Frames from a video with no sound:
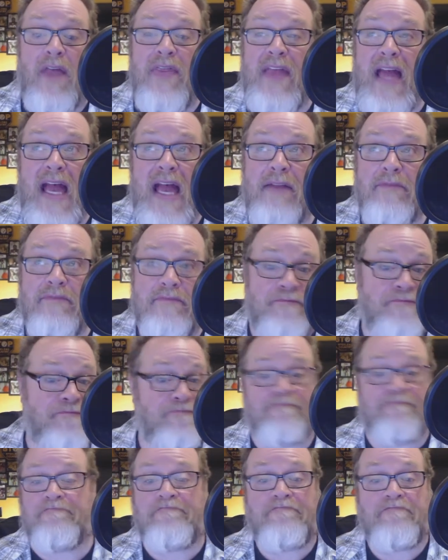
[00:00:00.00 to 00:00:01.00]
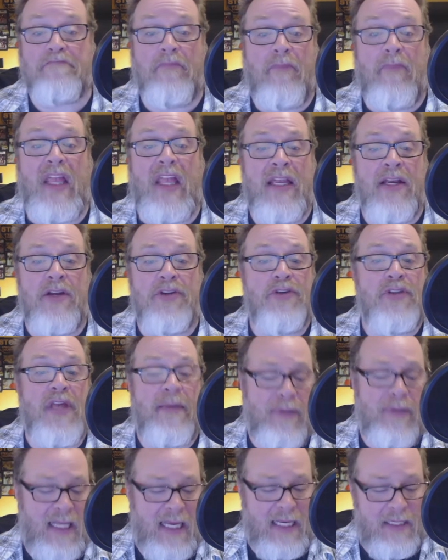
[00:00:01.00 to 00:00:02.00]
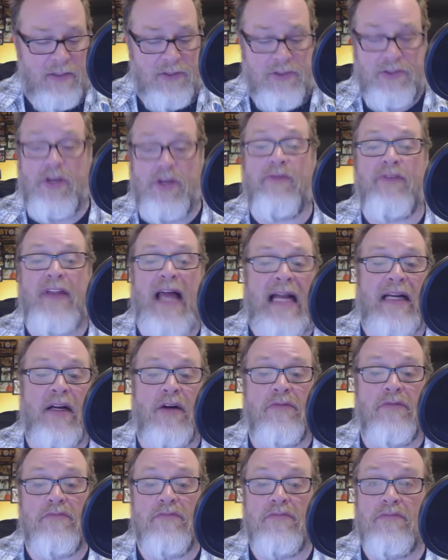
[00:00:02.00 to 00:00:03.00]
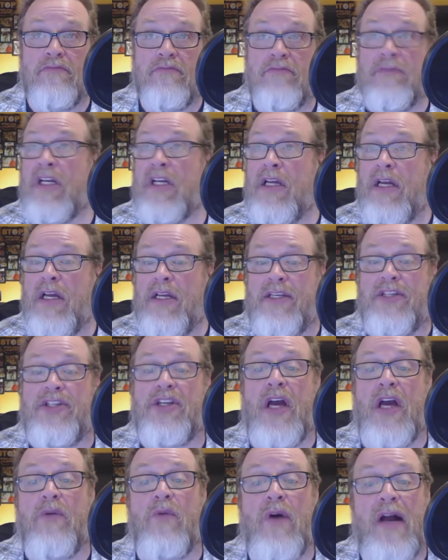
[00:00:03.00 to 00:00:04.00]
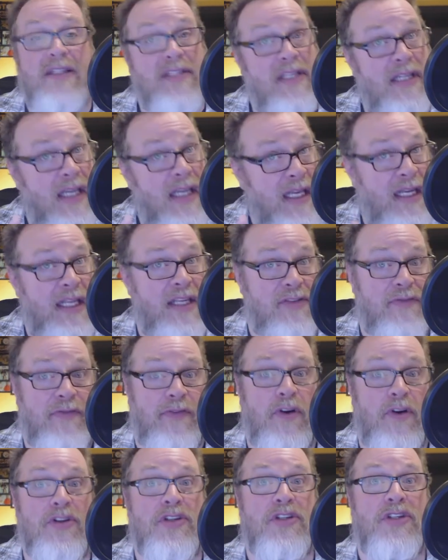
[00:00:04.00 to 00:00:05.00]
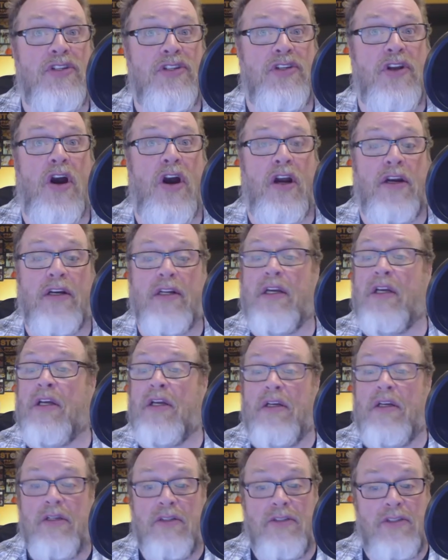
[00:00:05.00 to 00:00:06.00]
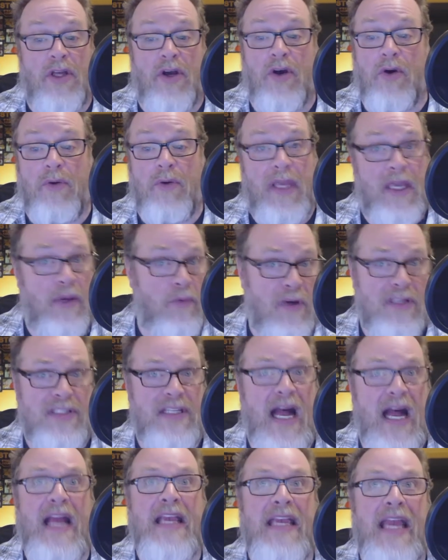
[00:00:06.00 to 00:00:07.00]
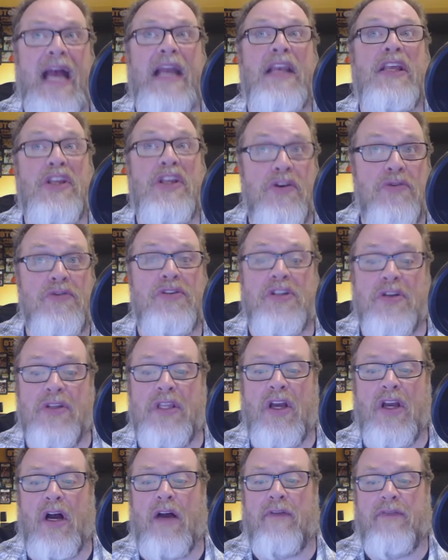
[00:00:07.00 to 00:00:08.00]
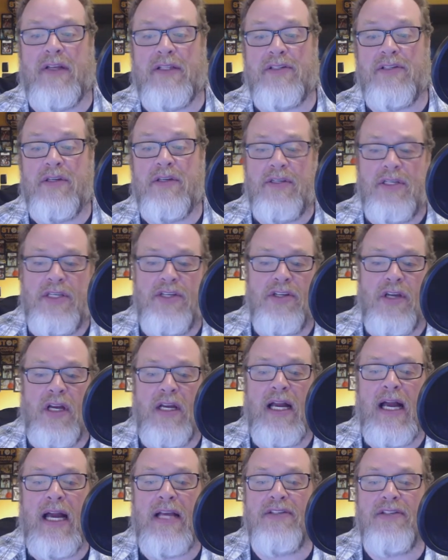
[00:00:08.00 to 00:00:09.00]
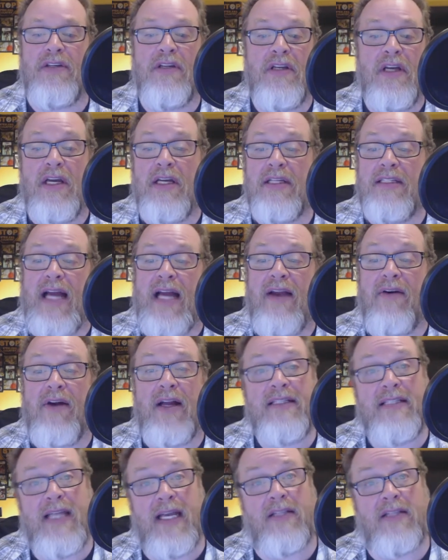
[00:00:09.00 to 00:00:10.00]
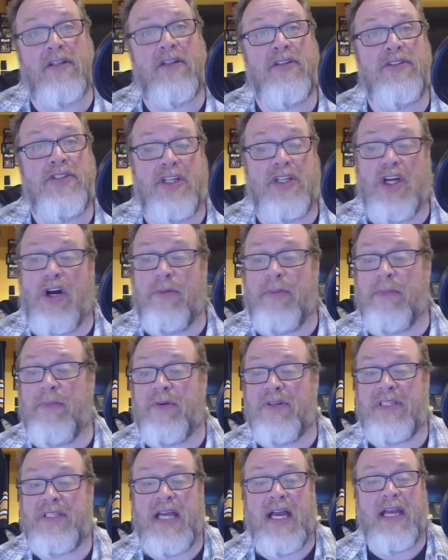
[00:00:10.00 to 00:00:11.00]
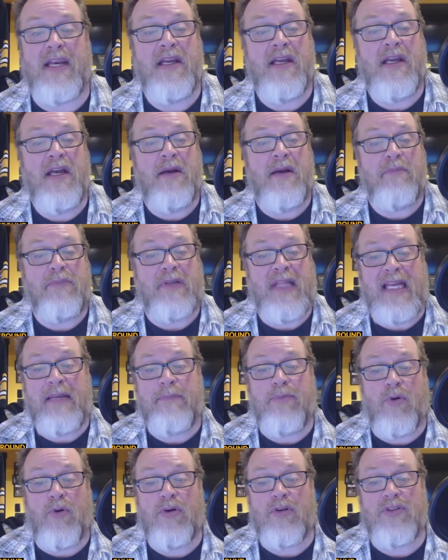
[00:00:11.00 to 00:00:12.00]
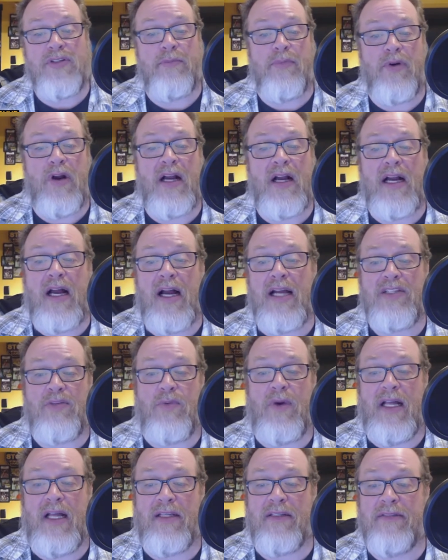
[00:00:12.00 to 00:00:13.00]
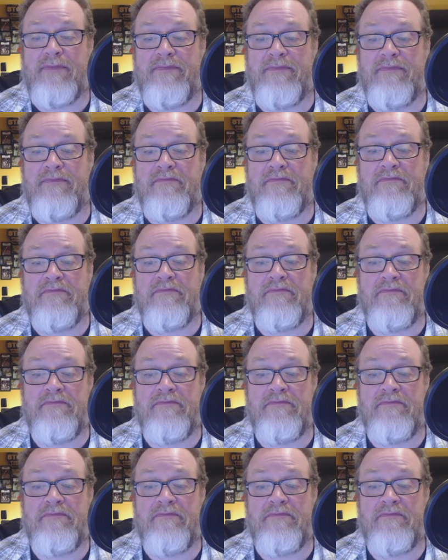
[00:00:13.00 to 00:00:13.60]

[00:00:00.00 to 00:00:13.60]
Beyond that, here's who they played. Joe Flacco. Deshaun Watson in his first start, so he was not yet used to the offense. Deshaun Kaiser, Tyrod Taylor, Jacoby Brissett, Blake Bortles, and Brock Osweiler.